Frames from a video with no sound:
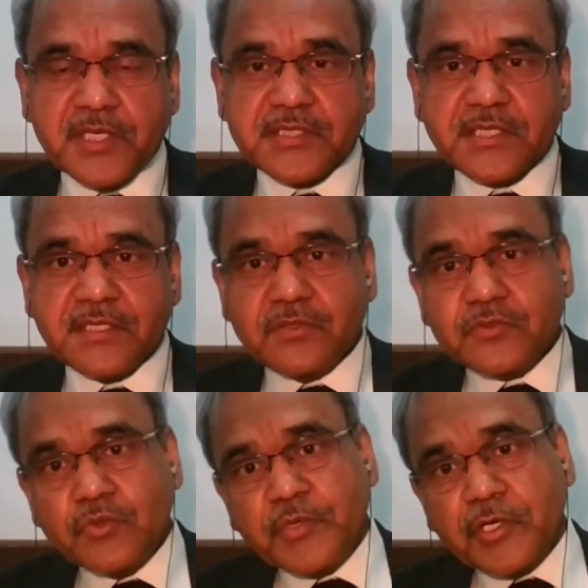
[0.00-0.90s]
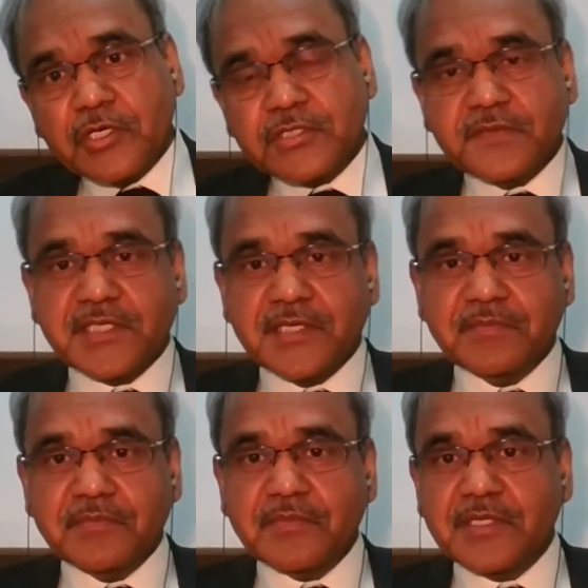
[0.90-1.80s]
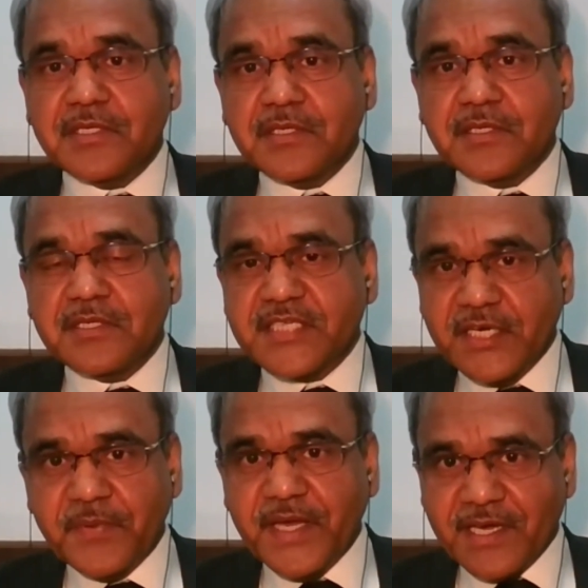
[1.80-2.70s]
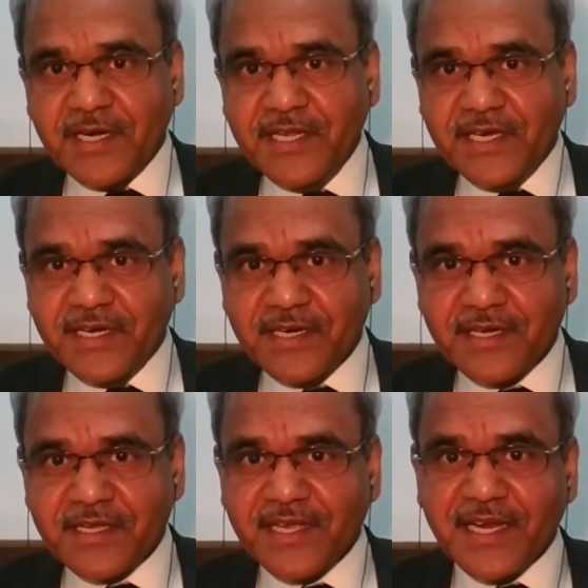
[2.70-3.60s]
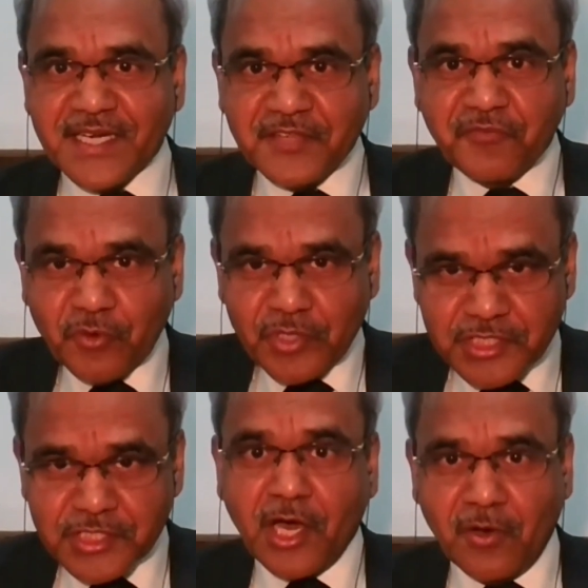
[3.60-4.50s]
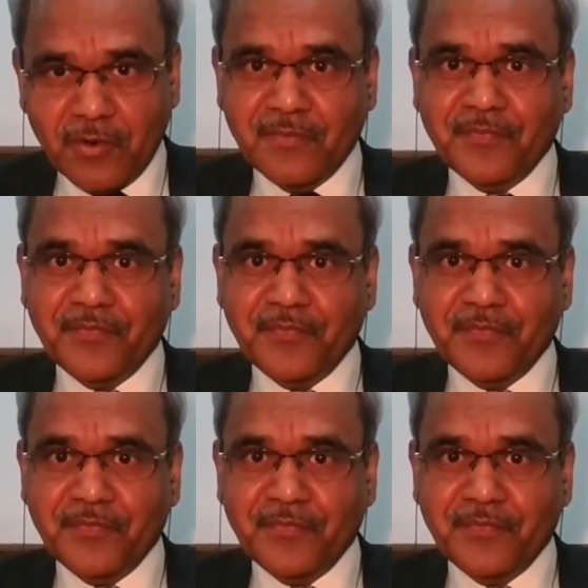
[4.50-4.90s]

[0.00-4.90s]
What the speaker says: person who, because of some setback earlier, get influenced now,